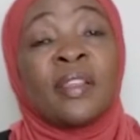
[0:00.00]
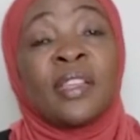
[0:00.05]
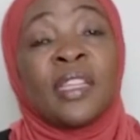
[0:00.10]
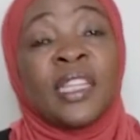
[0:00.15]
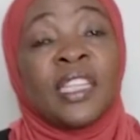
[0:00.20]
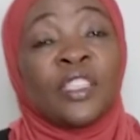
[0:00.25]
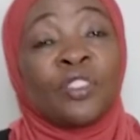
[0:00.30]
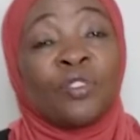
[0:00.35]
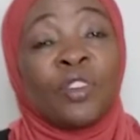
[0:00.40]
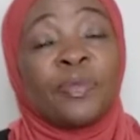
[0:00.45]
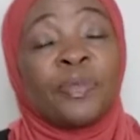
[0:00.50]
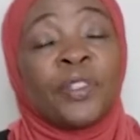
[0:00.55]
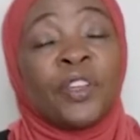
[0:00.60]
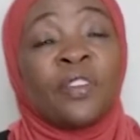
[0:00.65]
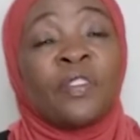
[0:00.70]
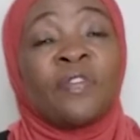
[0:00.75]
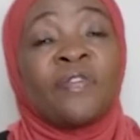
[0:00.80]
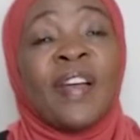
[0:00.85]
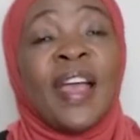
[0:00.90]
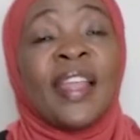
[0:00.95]

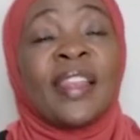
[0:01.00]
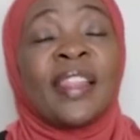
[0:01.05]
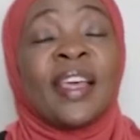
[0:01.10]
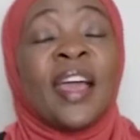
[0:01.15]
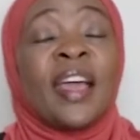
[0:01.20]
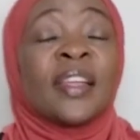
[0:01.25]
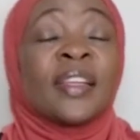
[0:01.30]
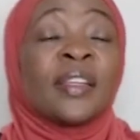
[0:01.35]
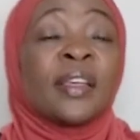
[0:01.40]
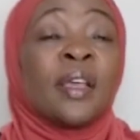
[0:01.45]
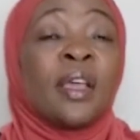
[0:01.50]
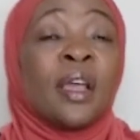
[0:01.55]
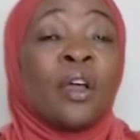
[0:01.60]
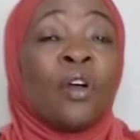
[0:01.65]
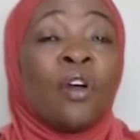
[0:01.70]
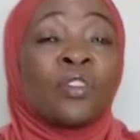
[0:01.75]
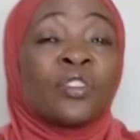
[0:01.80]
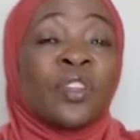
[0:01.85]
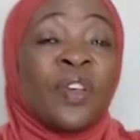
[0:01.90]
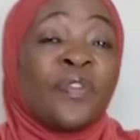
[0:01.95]
Description, find that.
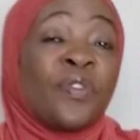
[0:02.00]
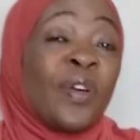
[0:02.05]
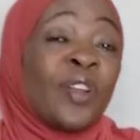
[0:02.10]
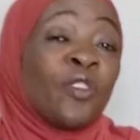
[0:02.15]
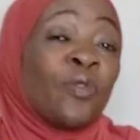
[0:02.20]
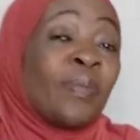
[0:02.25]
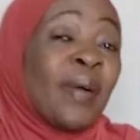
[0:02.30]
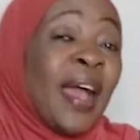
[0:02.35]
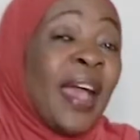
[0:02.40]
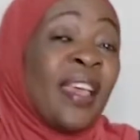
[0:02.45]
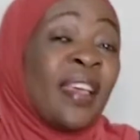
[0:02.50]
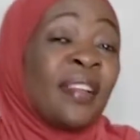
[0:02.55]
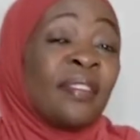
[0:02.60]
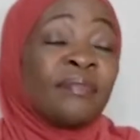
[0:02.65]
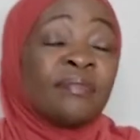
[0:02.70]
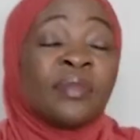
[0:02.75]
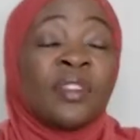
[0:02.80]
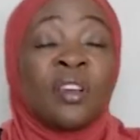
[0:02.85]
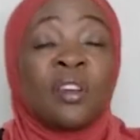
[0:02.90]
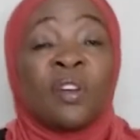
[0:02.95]
Also, if you want to buy it,
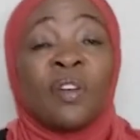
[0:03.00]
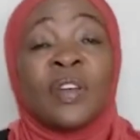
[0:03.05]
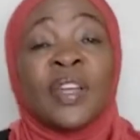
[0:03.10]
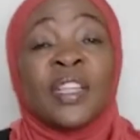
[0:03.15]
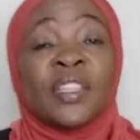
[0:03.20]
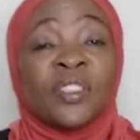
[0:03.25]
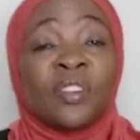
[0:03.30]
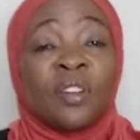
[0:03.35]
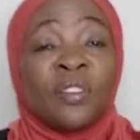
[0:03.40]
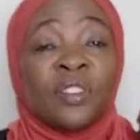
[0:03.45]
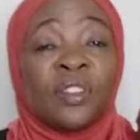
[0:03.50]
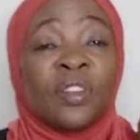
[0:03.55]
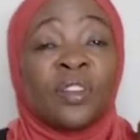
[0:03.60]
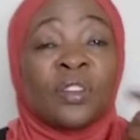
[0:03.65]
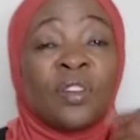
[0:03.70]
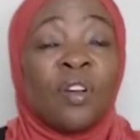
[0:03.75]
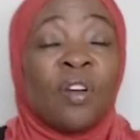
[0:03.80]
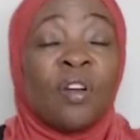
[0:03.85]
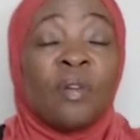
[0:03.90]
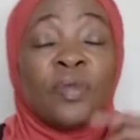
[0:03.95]

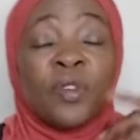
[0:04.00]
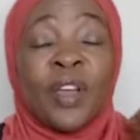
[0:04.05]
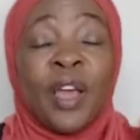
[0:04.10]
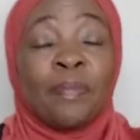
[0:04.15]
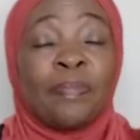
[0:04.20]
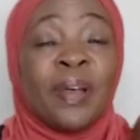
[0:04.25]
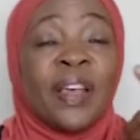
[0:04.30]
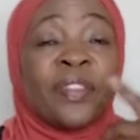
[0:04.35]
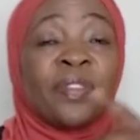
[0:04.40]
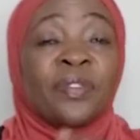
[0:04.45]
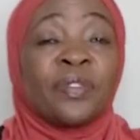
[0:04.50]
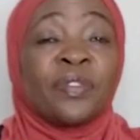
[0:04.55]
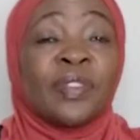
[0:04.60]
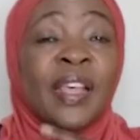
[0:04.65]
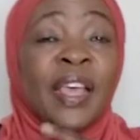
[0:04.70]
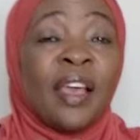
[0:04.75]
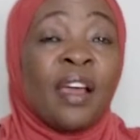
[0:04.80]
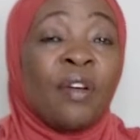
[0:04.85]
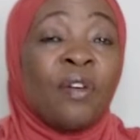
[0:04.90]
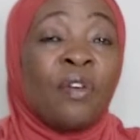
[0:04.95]
honestsoul.com, you can pass through
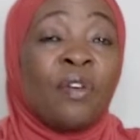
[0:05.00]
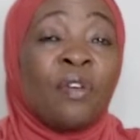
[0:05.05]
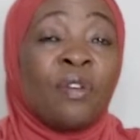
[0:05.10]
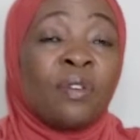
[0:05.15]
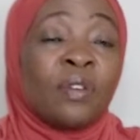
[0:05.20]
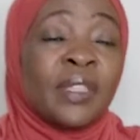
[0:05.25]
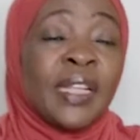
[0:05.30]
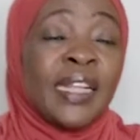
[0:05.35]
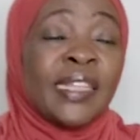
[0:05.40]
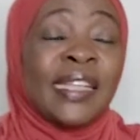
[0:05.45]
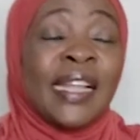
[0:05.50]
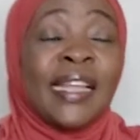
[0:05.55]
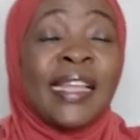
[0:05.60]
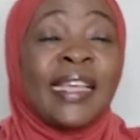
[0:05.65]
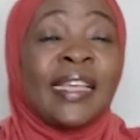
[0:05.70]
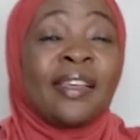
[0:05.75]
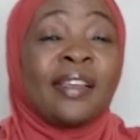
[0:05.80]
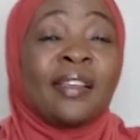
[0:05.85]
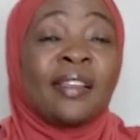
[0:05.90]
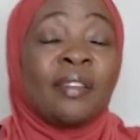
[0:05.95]
there, or there's a
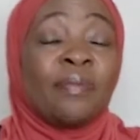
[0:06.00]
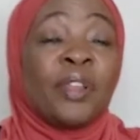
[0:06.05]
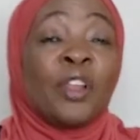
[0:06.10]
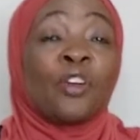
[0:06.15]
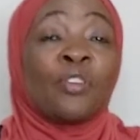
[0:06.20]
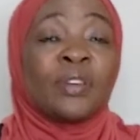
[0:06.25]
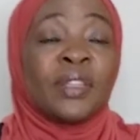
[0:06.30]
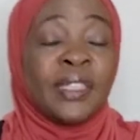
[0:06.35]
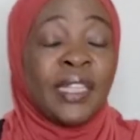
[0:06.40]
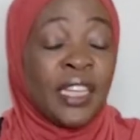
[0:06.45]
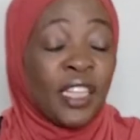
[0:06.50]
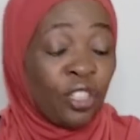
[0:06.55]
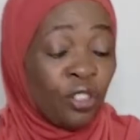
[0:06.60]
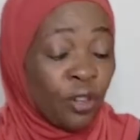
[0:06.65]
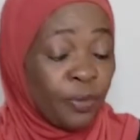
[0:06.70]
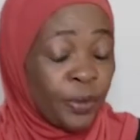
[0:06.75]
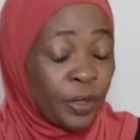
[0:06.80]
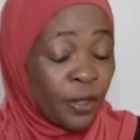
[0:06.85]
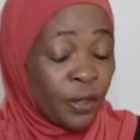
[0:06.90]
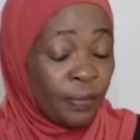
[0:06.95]
link below the
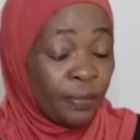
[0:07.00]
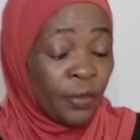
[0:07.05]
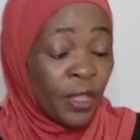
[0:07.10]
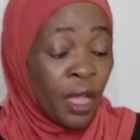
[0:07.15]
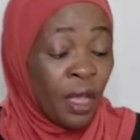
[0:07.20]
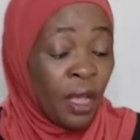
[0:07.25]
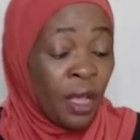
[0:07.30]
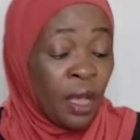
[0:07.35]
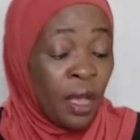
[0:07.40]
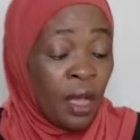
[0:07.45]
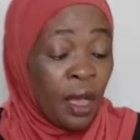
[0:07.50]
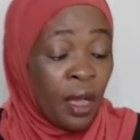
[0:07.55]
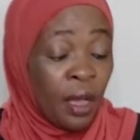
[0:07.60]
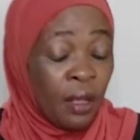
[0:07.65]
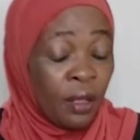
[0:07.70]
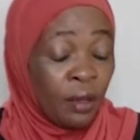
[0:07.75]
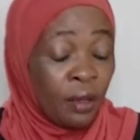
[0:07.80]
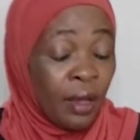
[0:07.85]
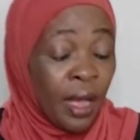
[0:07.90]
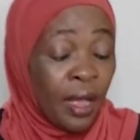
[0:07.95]
description.
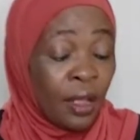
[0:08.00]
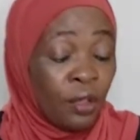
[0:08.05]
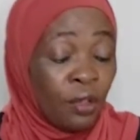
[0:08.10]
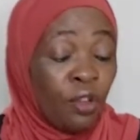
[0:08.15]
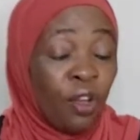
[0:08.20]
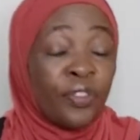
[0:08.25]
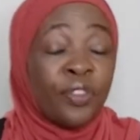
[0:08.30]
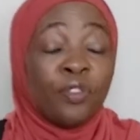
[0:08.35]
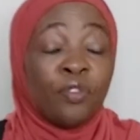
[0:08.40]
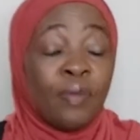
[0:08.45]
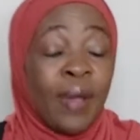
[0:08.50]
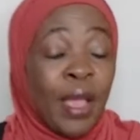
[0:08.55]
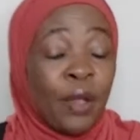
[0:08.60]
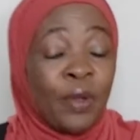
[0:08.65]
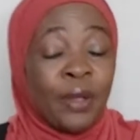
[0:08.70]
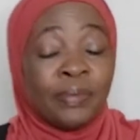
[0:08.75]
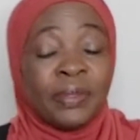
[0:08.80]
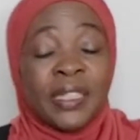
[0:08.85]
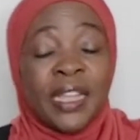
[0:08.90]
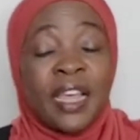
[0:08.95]
You go through my
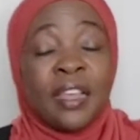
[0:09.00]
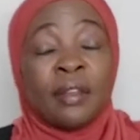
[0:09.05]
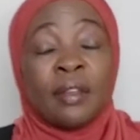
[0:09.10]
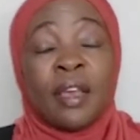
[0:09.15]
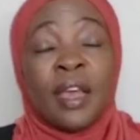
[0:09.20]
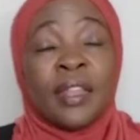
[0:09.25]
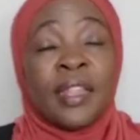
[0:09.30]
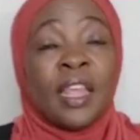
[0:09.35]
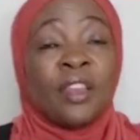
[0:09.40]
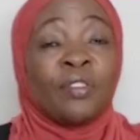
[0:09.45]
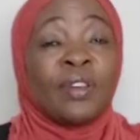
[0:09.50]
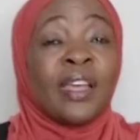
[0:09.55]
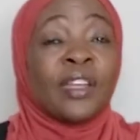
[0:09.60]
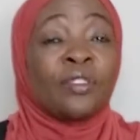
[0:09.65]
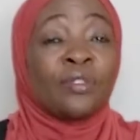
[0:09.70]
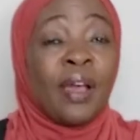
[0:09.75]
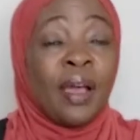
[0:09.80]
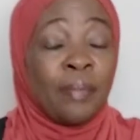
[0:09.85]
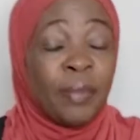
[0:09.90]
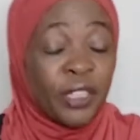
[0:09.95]
website and then you get
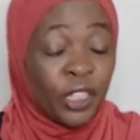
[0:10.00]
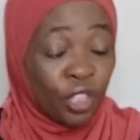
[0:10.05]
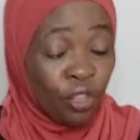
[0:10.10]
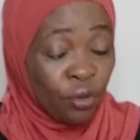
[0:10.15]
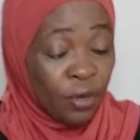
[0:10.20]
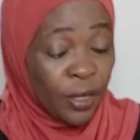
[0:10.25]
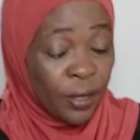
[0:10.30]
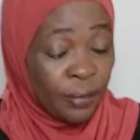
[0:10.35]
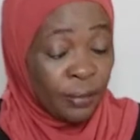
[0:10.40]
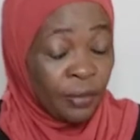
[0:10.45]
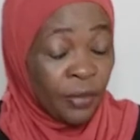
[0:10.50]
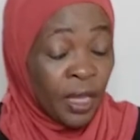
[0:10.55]
to Amazon.